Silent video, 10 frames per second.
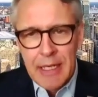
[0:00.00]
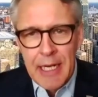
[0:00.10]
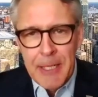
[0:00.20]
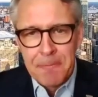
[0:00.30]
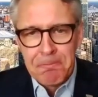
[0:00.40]

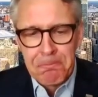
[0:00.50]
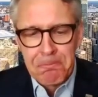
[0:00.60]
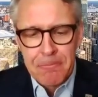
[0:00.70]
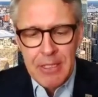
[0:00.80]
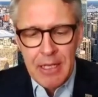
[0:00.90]

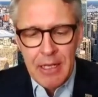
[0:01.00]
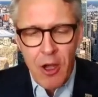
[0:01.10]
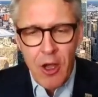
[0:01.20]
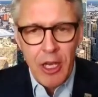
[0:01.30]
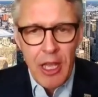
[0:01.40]

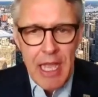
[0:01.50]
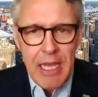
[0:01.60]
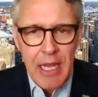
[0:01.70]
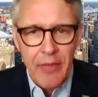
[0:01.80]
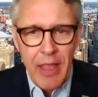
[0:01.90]

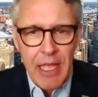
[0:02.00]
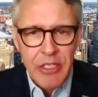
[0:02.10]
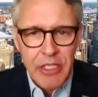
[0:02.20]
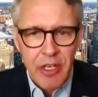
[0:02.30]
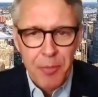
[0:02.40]
online, and they
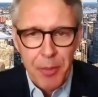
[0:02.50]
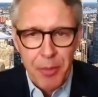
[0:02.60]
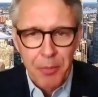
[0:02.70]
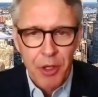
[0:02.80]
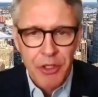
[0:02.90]
had 600
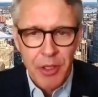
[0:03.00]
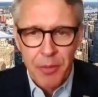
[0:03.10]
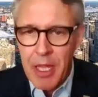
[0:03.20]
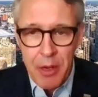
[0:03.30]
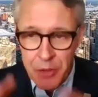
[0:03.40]
people in
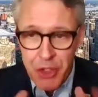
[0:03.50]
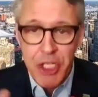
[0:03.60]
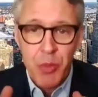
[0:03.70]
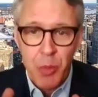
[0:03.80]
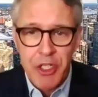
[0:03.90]
person. And it was
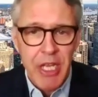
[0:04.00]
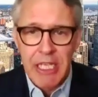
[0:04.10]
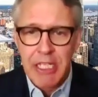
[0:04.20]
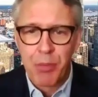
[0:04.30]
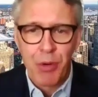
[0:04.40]
just what you're
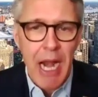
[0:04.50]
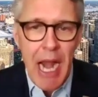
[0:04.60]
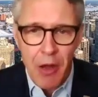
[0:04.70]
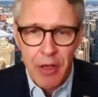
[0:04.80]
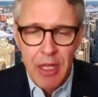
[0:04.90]
saying, spread
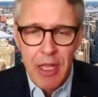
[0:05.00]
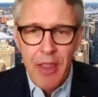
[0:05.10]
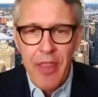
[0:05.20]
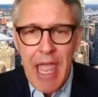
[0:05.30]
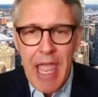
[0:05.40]
out.
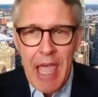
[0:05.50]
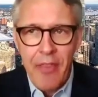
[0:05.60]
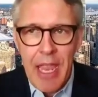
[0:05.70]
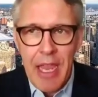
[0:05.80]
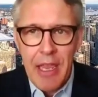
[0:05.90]

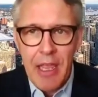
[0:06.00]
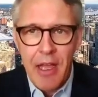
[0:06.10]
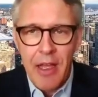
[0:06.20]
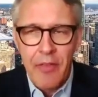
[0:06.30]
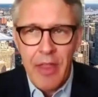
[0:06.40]

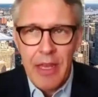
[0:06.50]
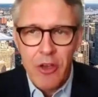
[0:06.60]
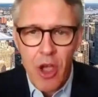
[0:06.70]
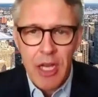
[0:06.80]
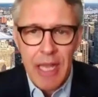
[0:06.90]
They
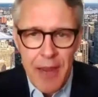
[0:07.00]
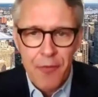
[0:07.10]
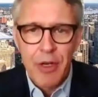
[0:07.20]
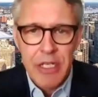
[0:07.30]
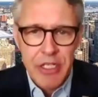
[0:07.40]
talked
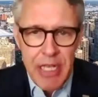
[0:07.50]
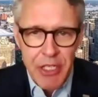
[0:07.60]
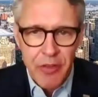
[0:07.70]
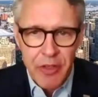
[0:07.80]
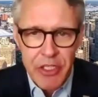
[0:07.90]
every
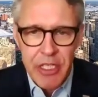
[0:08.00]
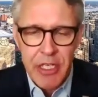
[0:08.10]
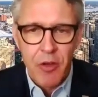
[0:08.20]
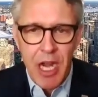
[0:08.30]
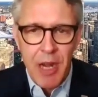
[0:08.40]
session. The
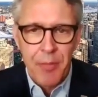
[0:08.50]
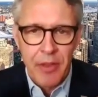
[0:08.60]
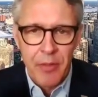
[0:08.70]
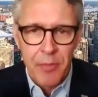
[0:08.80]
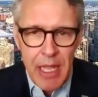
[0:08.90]
CEO got up
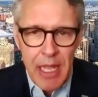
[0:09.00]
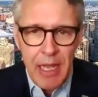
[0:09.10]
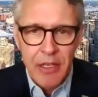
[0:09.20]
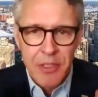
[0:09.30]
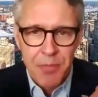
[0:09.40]
at the
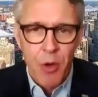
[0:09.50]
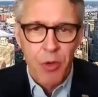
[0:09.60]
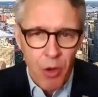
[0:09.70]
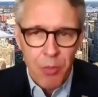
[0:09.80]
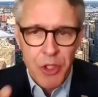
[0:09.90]
beginning and
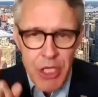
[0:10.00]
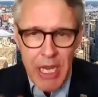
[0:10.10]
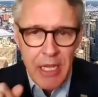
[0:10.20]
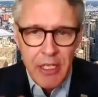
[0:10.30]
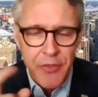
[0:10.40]
spoke, almost
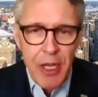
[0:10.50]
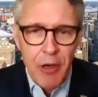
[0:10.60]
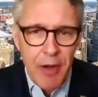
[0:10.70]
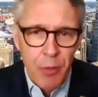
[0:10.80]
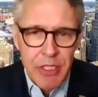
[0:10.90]
shaking his
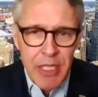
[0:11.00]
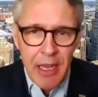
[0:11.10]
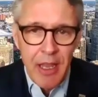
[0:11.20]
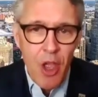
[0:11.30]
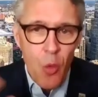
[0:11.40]
finger at everyone,
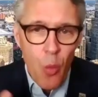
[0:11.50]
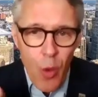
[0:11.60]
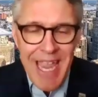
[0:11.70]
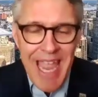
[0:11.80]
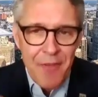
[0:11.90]
saying,
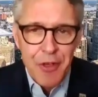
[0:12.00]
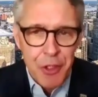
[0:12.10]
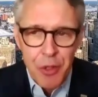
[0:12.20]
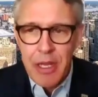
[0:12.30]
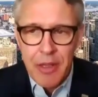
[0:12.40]
"We have a
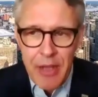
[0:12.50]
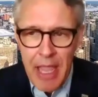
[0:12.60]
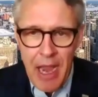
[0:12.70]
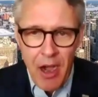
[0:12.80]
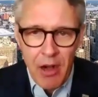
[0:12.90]
duty of
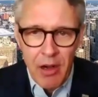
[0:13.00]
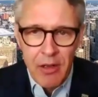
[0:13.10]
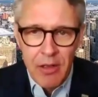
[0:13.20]
care